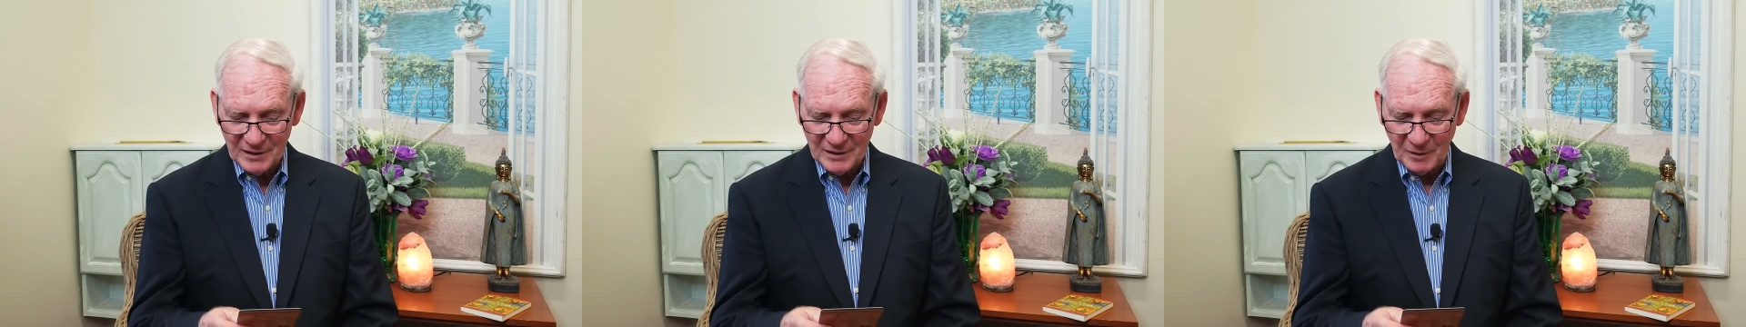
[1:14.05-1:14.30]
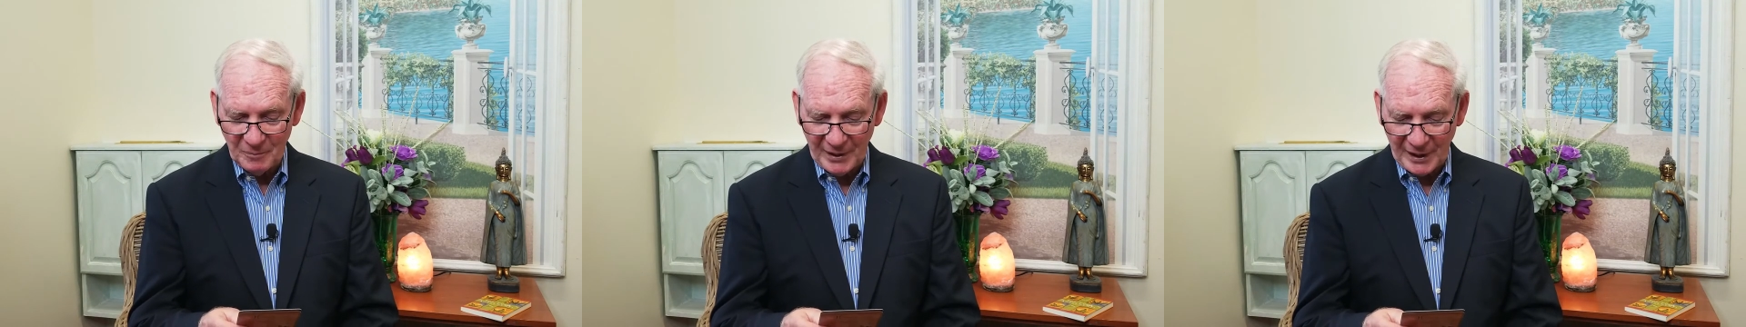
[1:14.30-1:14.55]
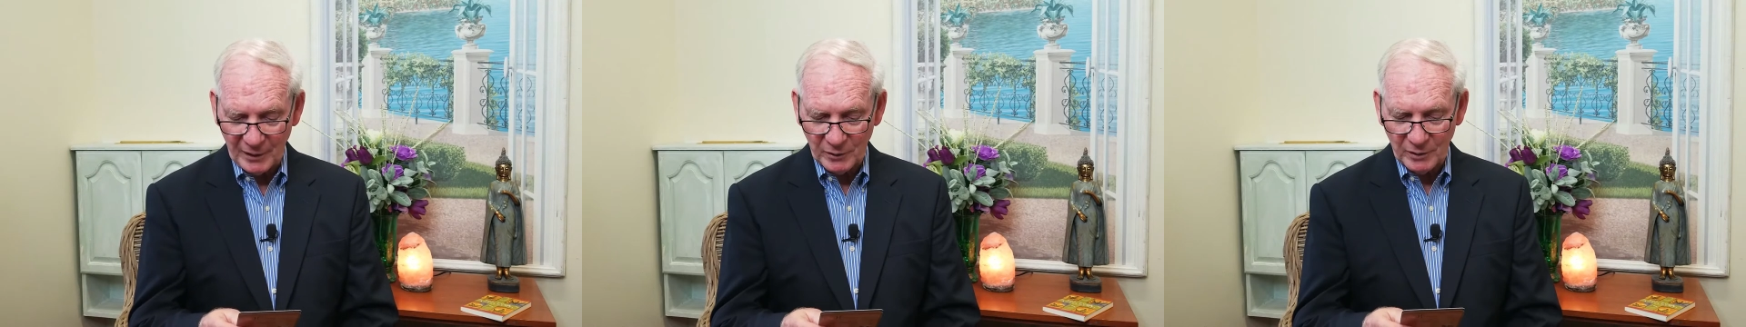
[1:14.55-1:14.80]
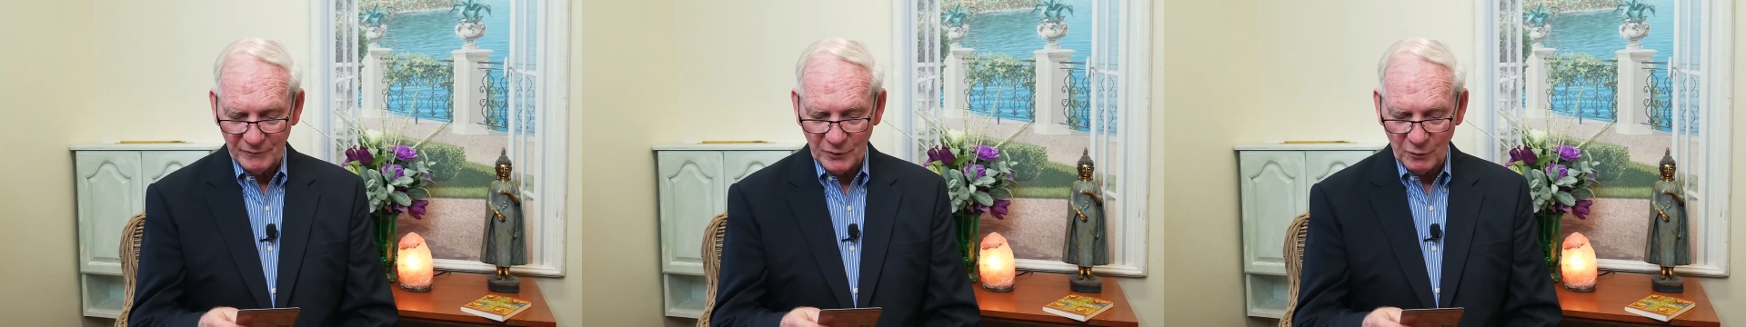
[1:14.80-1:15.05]
the power
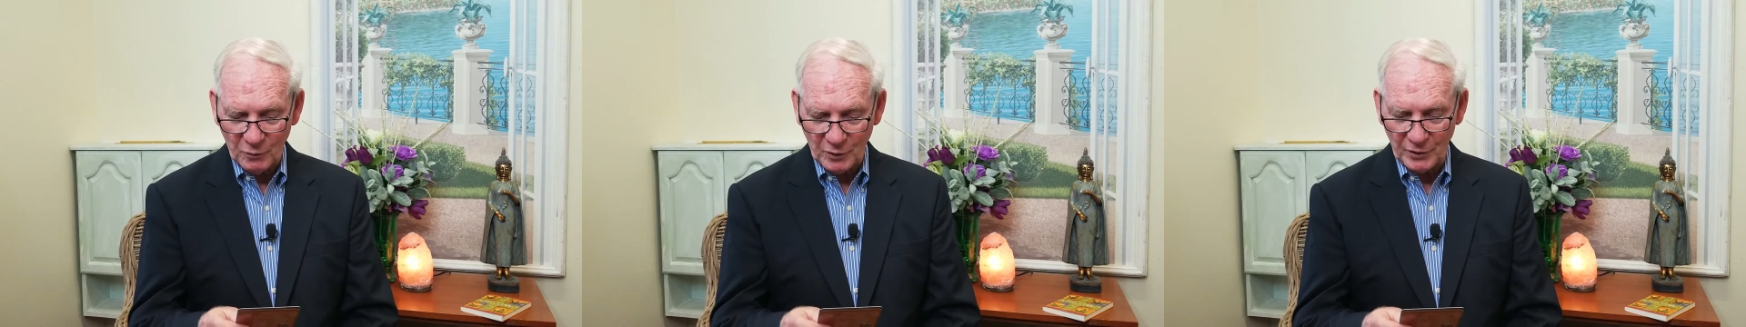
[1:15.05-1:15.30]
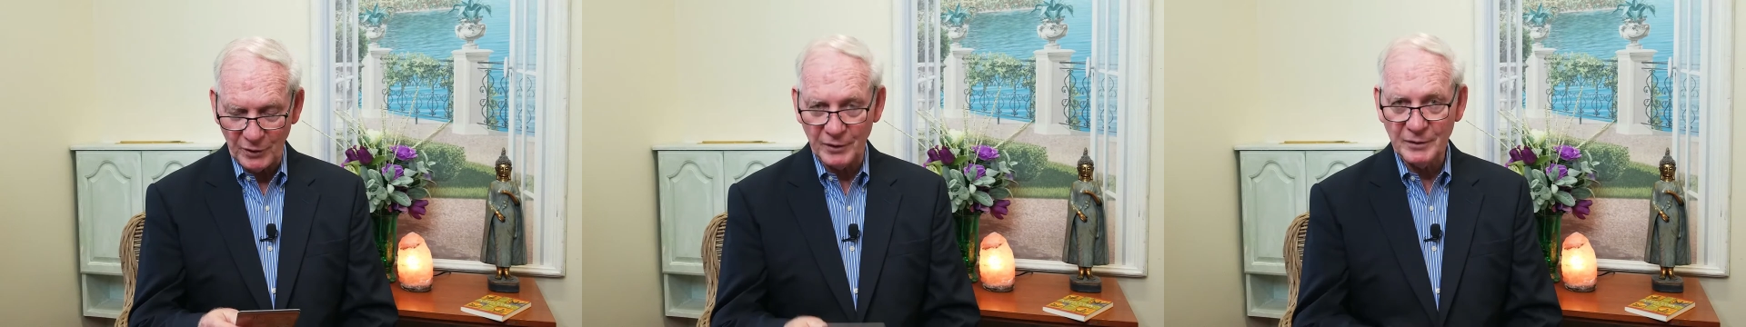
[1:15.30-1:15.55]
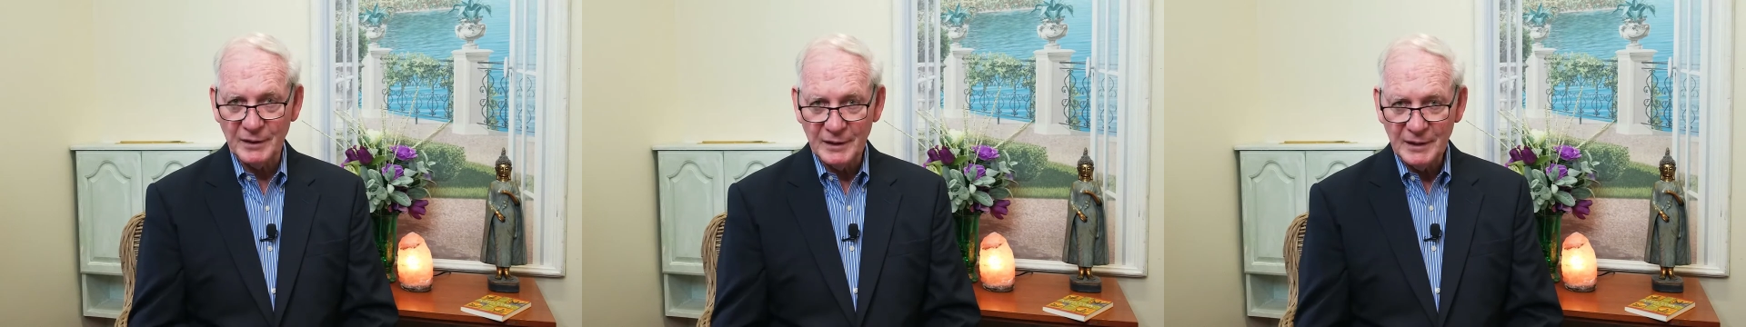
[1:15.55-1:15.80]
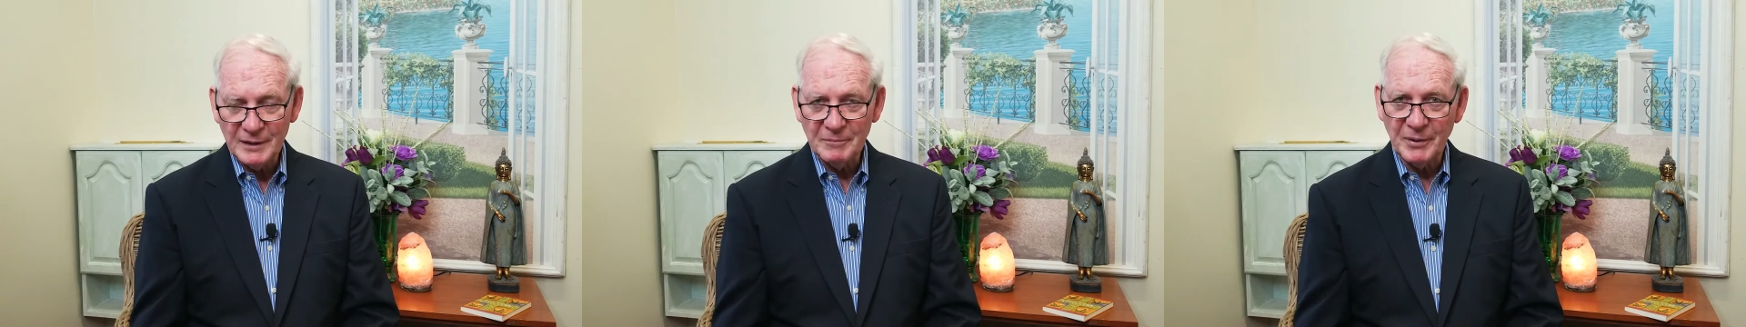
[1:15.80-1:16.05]
of your word
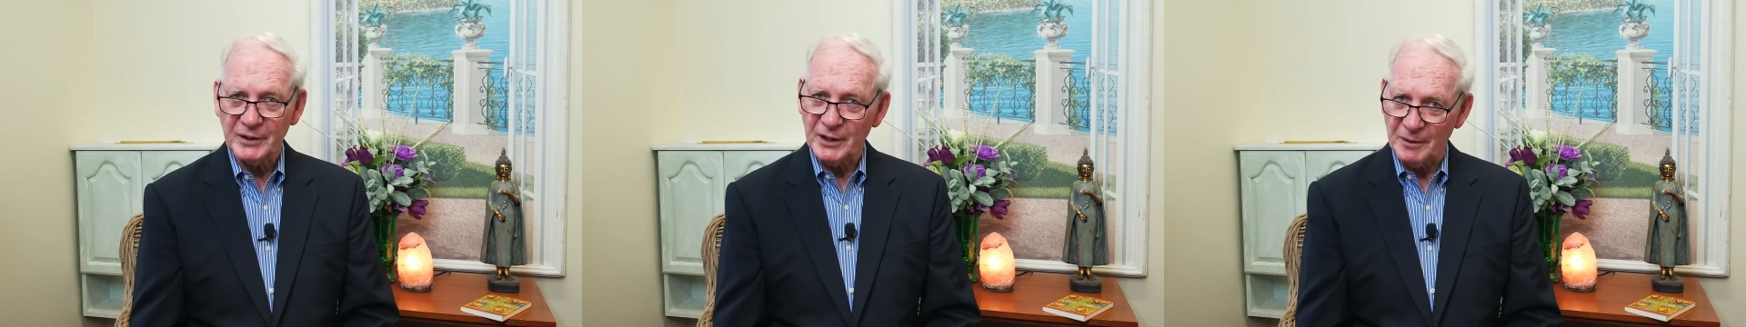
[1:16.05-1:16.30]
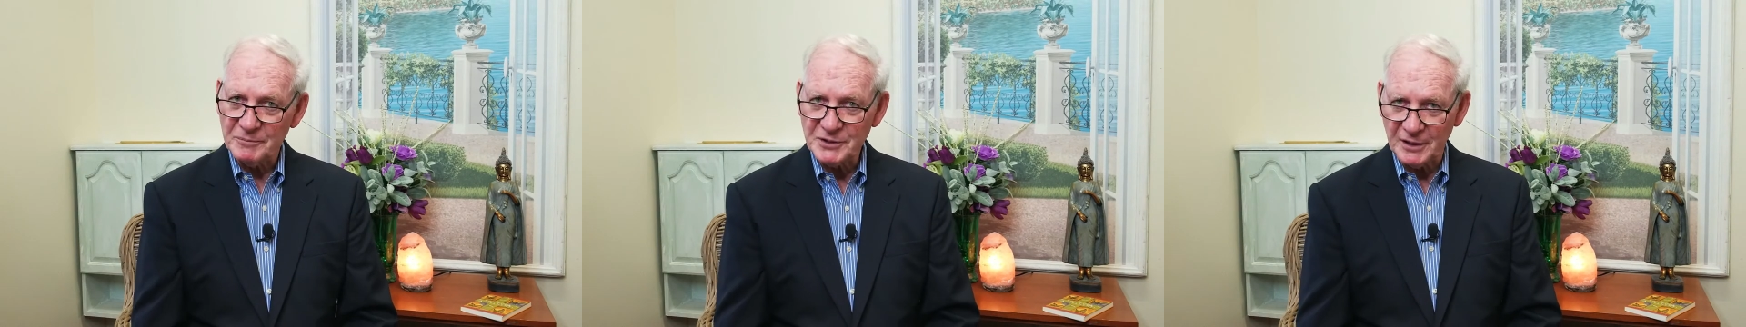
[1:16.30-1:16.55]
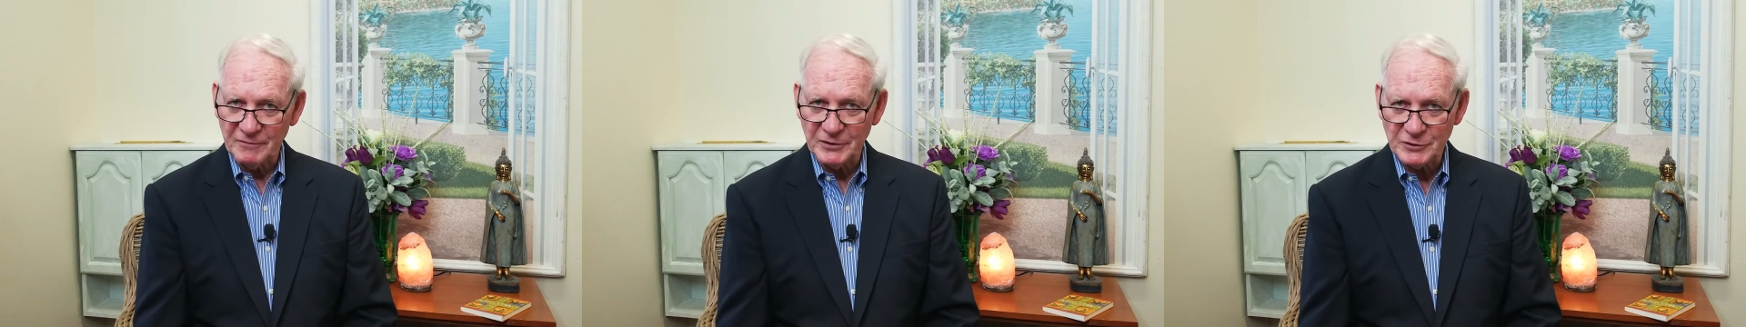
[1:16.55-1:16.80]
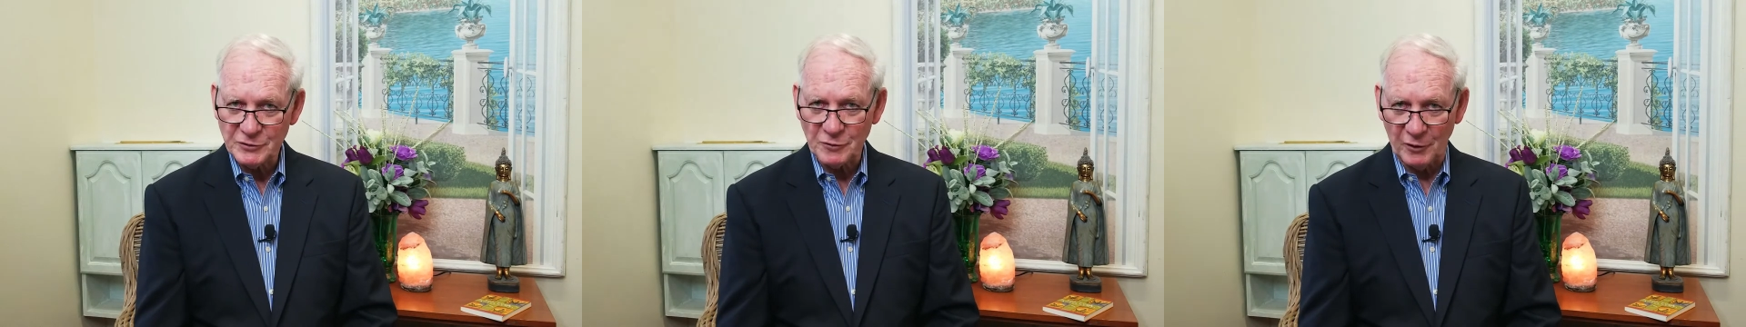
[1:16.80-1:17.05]
becomes even
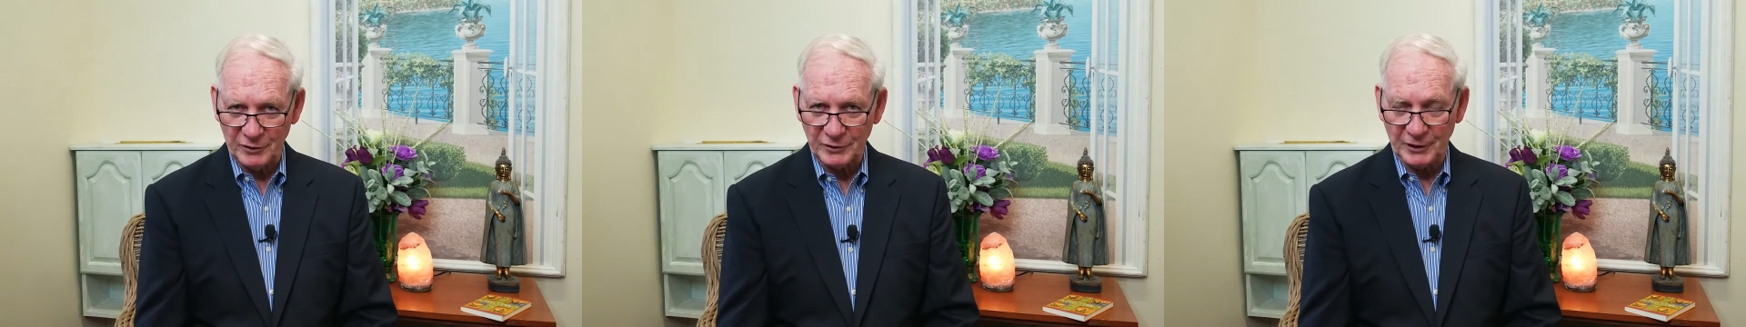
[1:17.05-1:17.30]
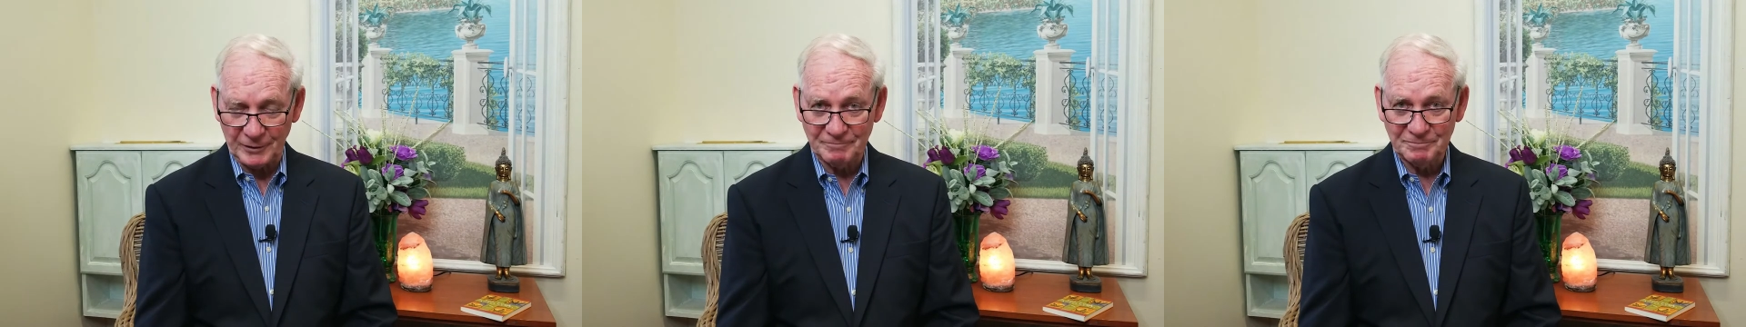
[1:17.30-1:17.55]
stronger.